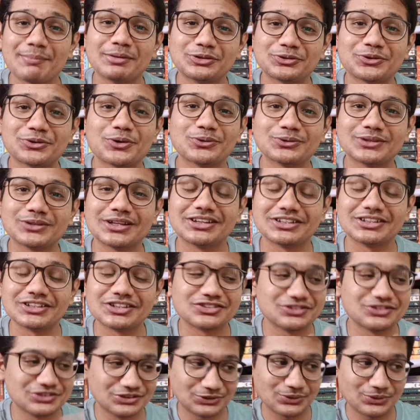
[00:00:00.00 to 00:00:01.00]
throughout
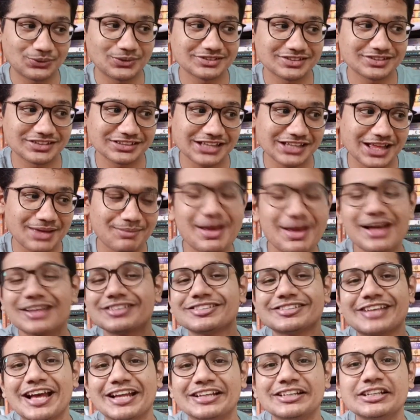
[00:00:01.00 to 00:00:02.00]
the towards the climax,
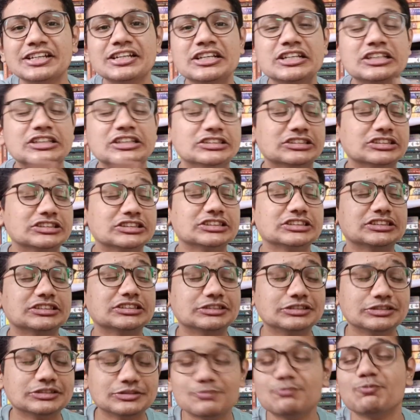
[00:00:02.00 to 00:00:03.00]
and
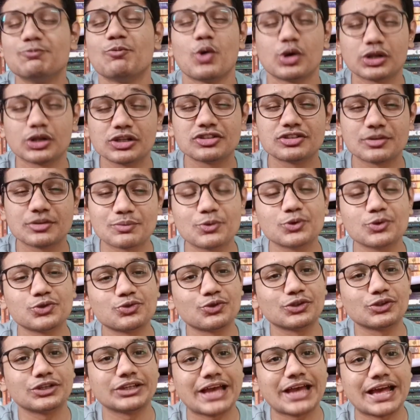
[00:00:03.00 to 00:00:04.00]
certain moral supports for the
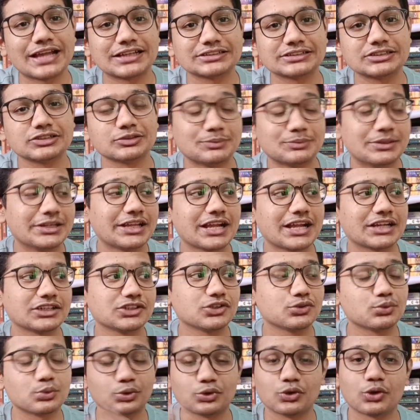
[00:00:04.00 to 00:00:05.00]
characters, main characters,
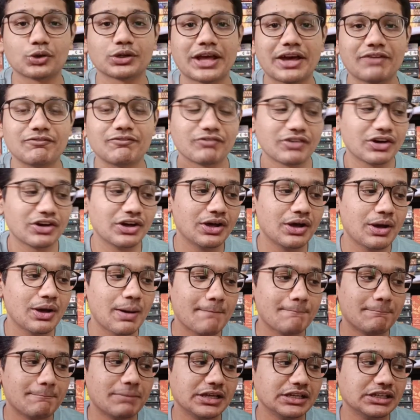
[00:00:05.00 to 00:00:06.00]
would not have
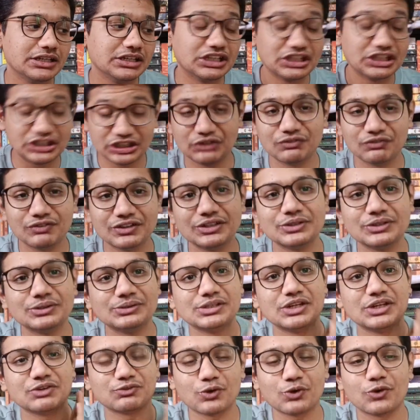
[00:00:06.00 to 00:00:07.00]
been given
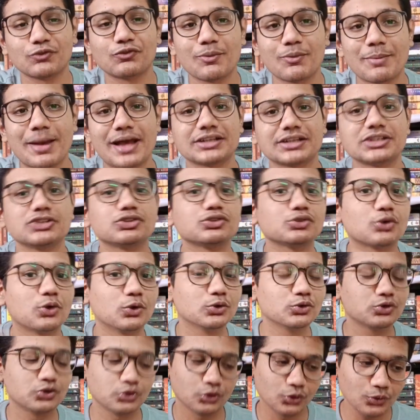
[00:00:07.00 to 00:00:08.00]
if not for Magnus.
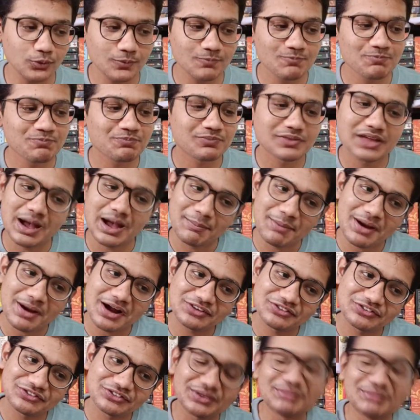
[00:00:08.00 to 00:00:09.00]
Also, apart
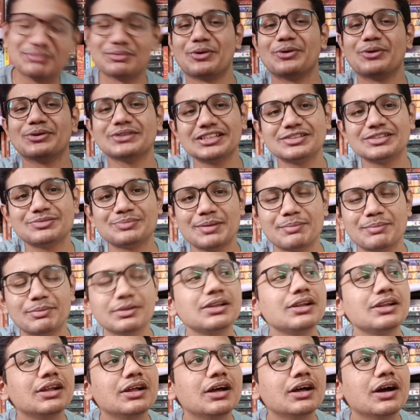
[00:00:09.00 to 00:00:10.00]
from all these people,
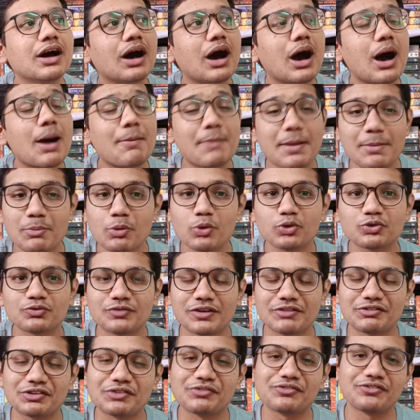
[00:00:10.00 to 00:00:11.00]
my most
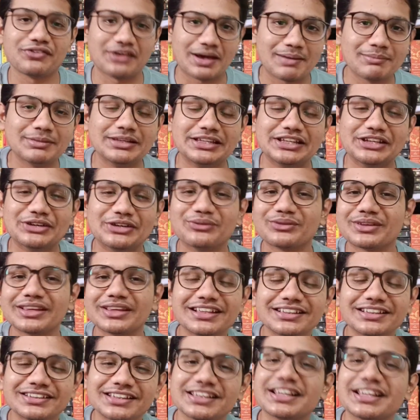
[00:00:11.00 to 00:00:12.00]
favorite family, okay,
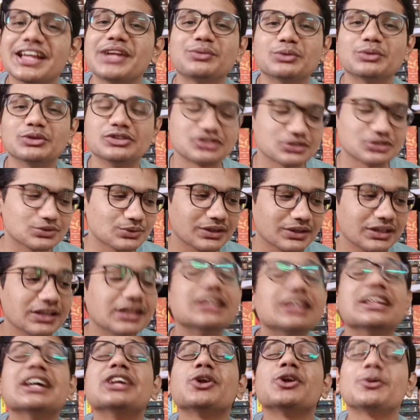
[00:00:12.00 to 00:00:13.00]
the Lightwoods, okay, they
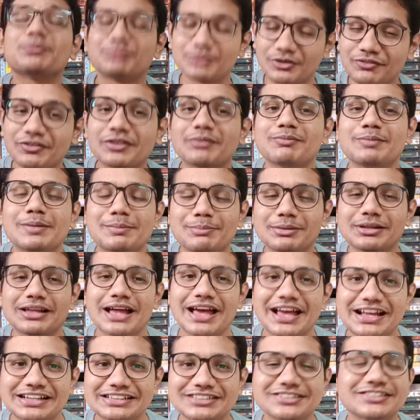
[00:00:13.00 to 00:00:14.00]
are not perfect people, I
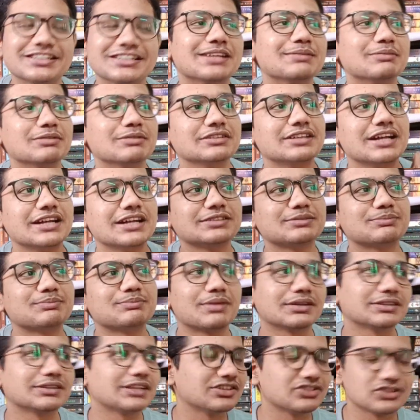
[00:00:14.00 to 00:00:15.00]
understand that, but
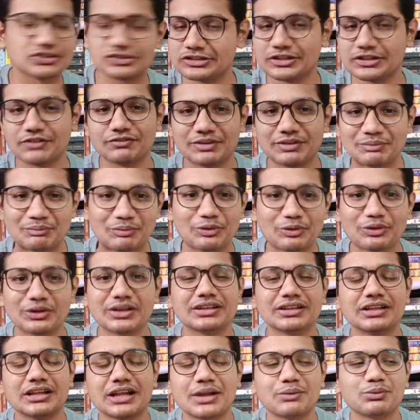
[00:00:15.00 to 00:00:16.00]
I just love them, okay. The
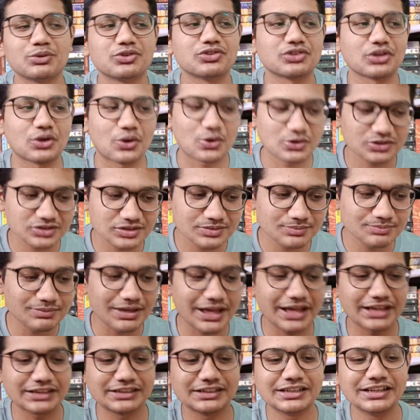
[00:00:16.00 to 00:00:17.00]
Lightwoods are awesome,
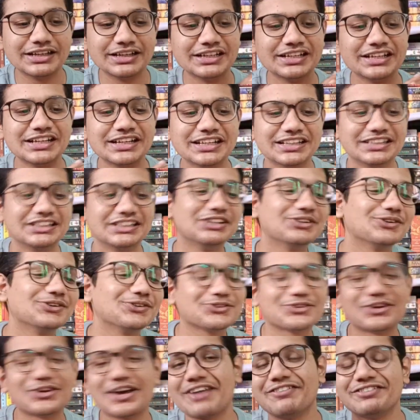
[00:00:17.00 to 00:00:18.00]
and they also
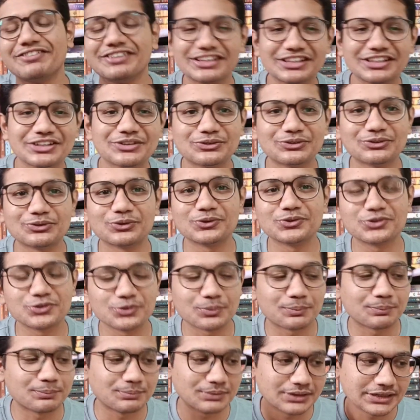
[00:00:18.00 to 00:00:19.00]
have really good roles to
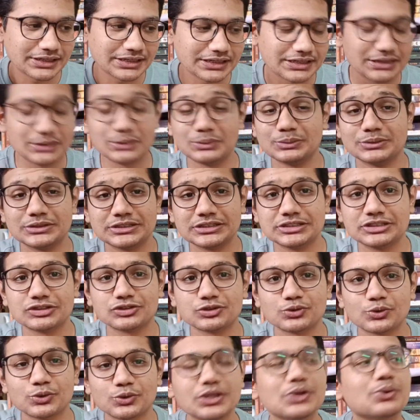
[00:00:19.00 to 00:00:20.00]
play within the
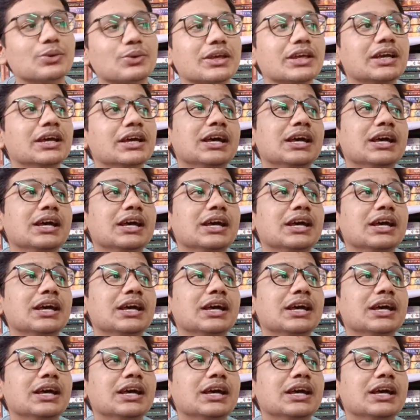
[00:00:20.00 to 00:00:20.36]
story, okay.